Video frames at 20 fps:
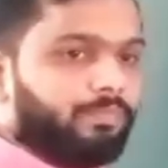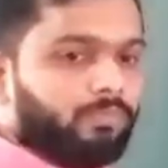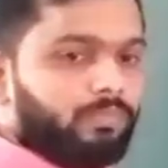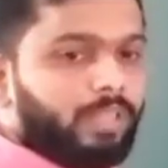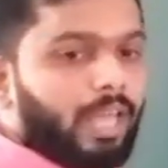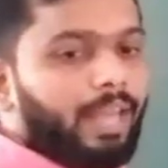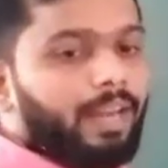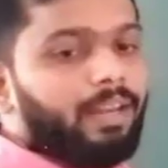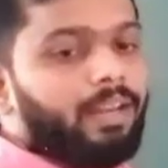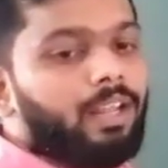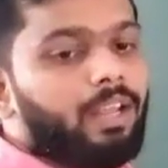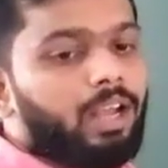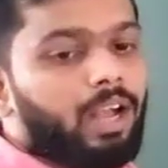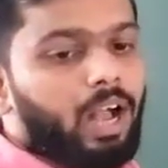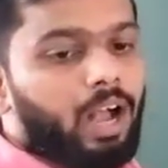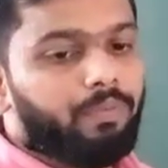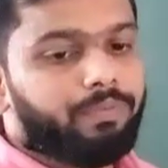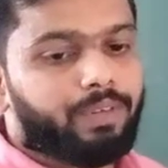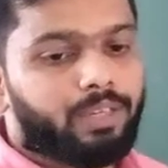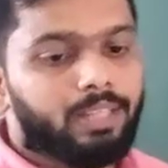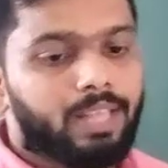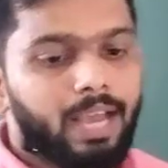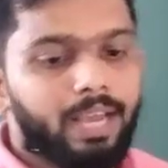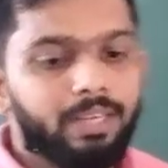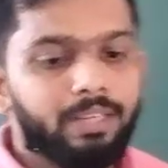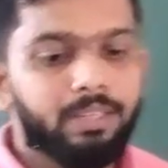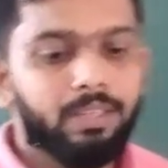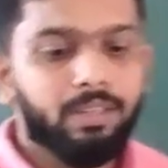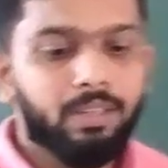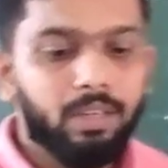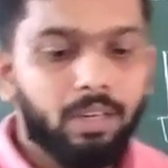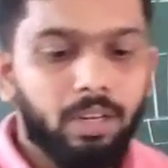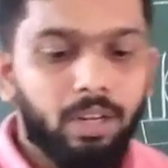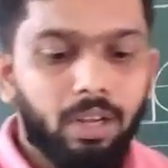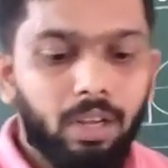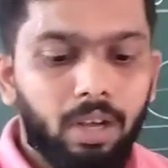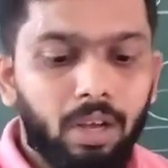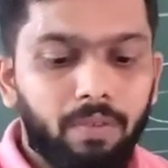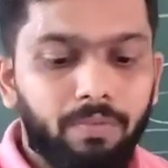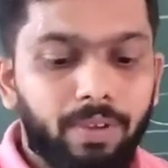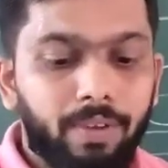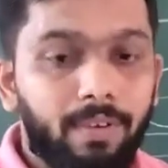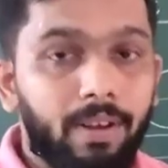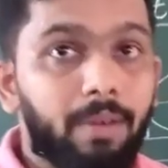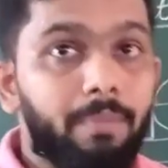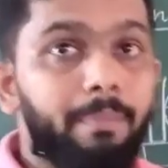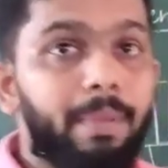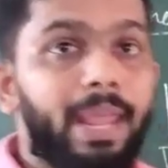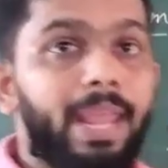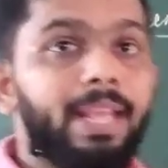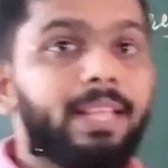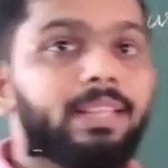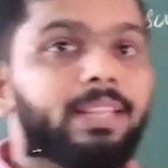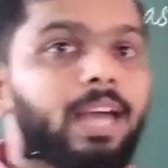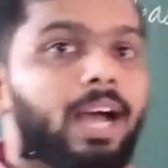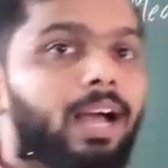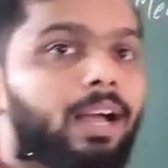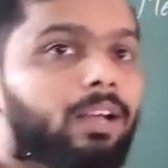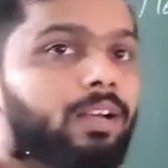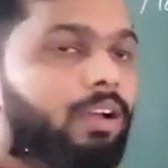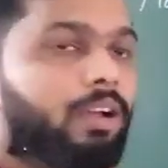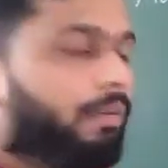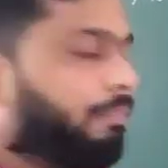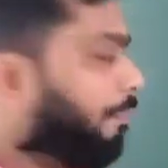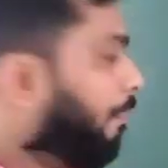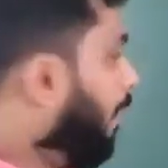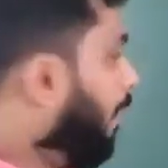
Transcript: Then after that, we will make the